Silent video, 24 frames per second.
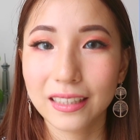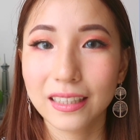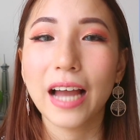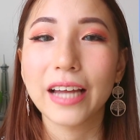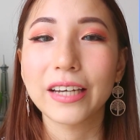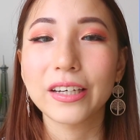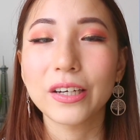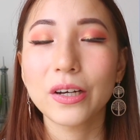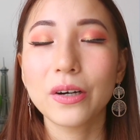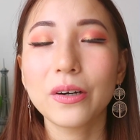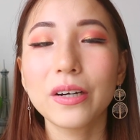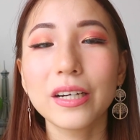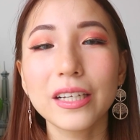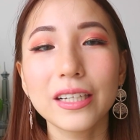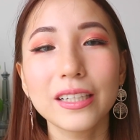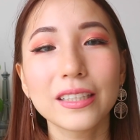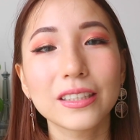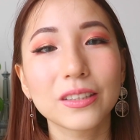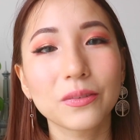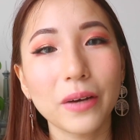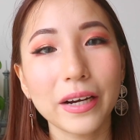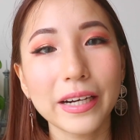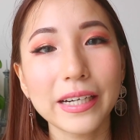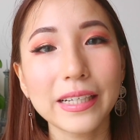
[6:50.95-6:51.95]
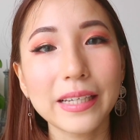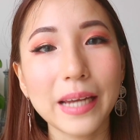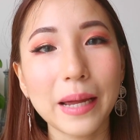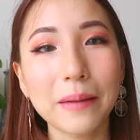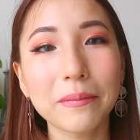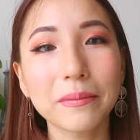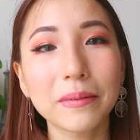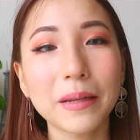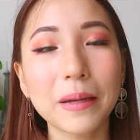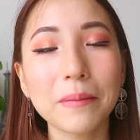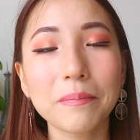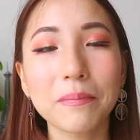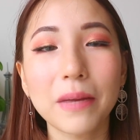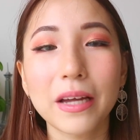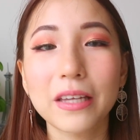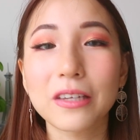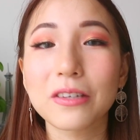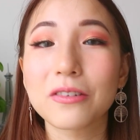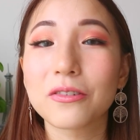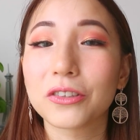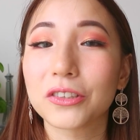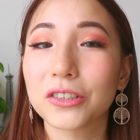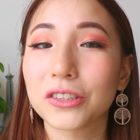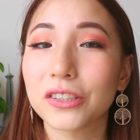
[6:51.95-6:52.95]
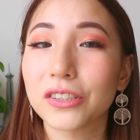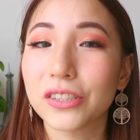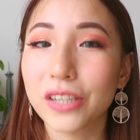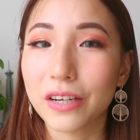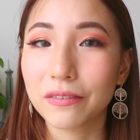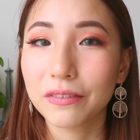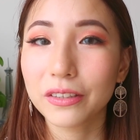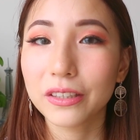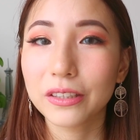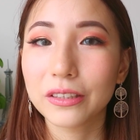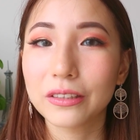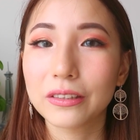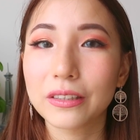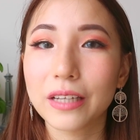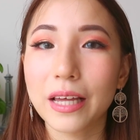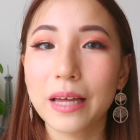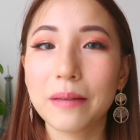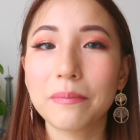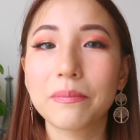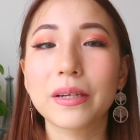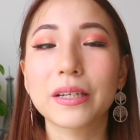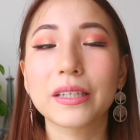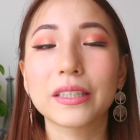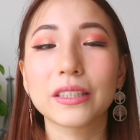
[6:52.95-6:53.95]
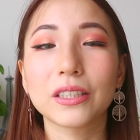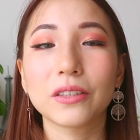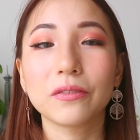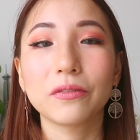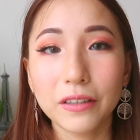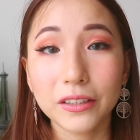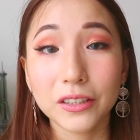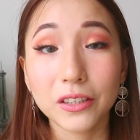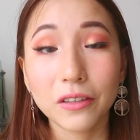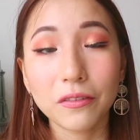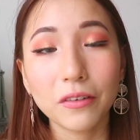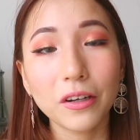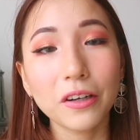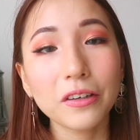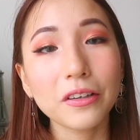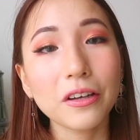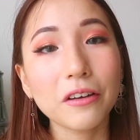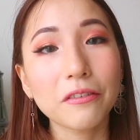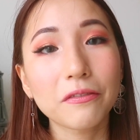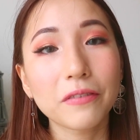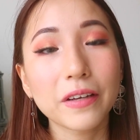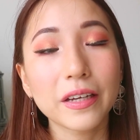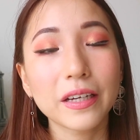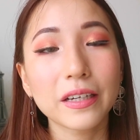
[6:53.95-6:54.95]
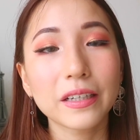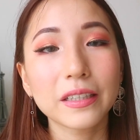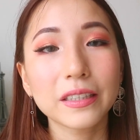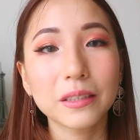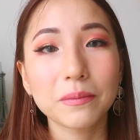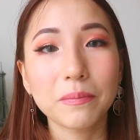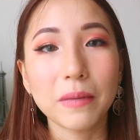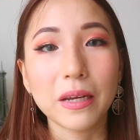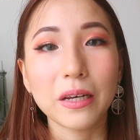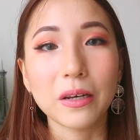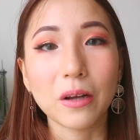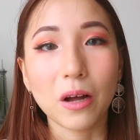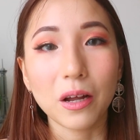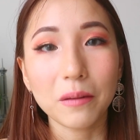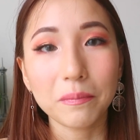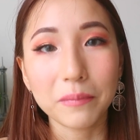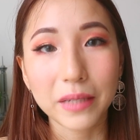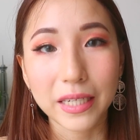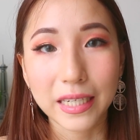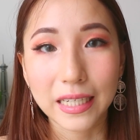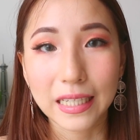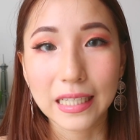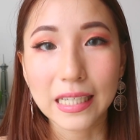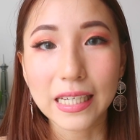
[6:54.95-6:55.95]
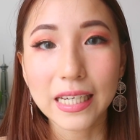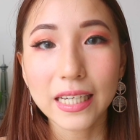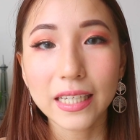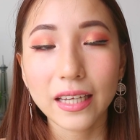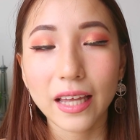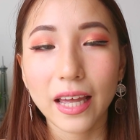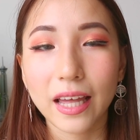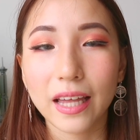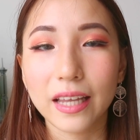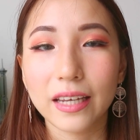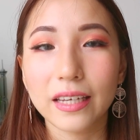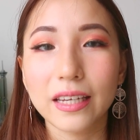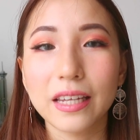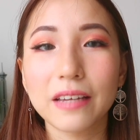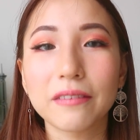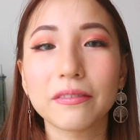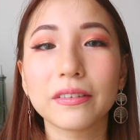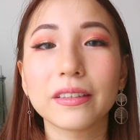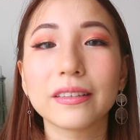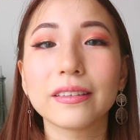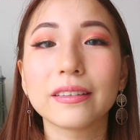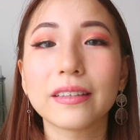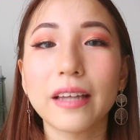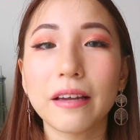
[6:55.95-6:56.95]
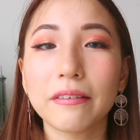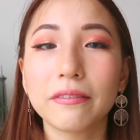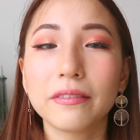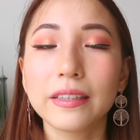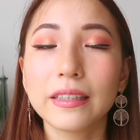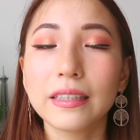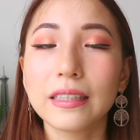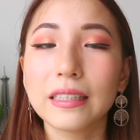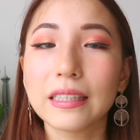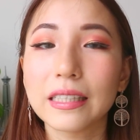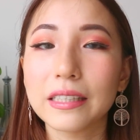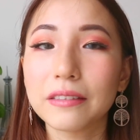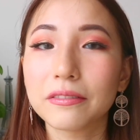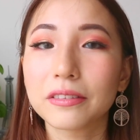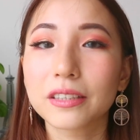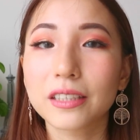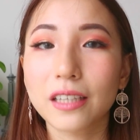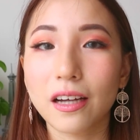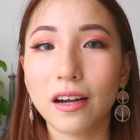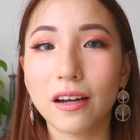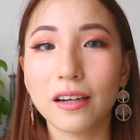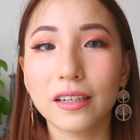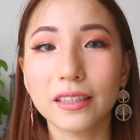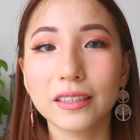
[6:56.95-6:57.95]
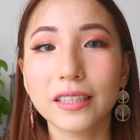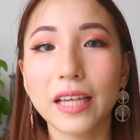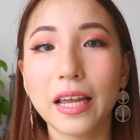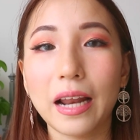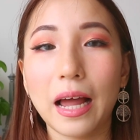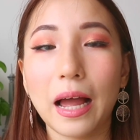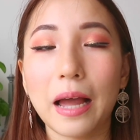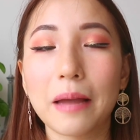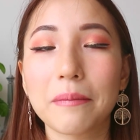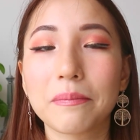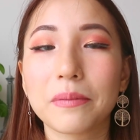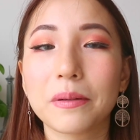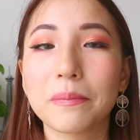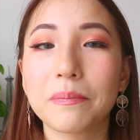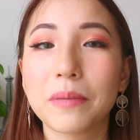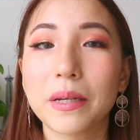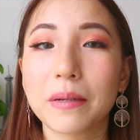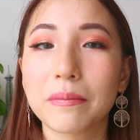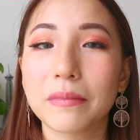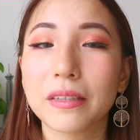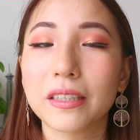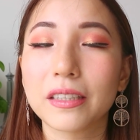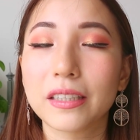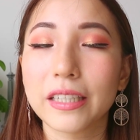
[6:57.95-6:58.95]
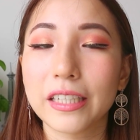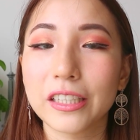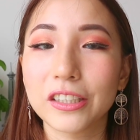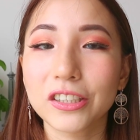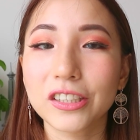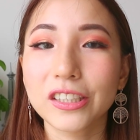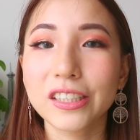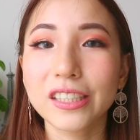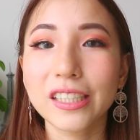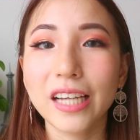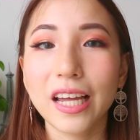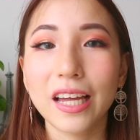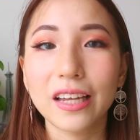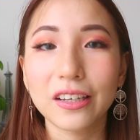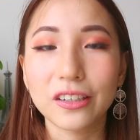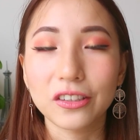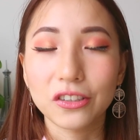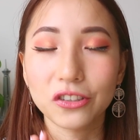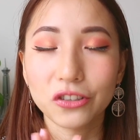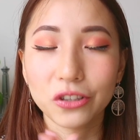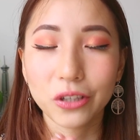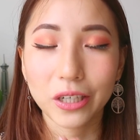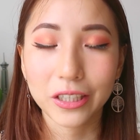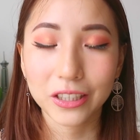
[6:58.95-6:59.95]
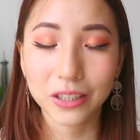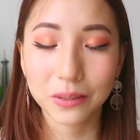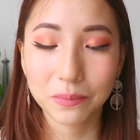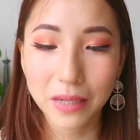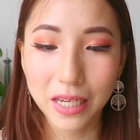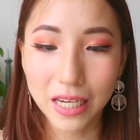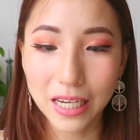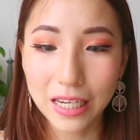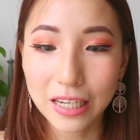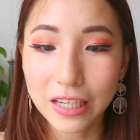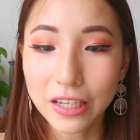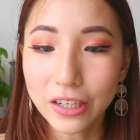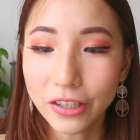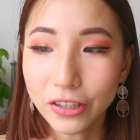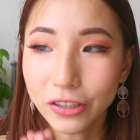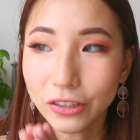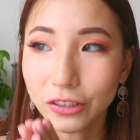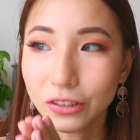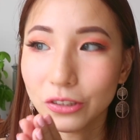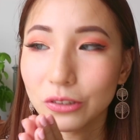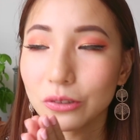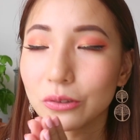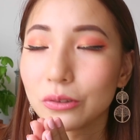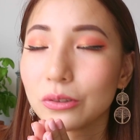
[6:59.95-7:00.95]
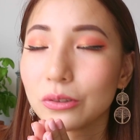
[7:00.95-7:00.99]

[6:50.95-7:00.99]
I know that it's very tempting, but you should never do that because first of all, your fingers may not be clean and it will definitely leave scars and hyperpigmentation, and trust me, you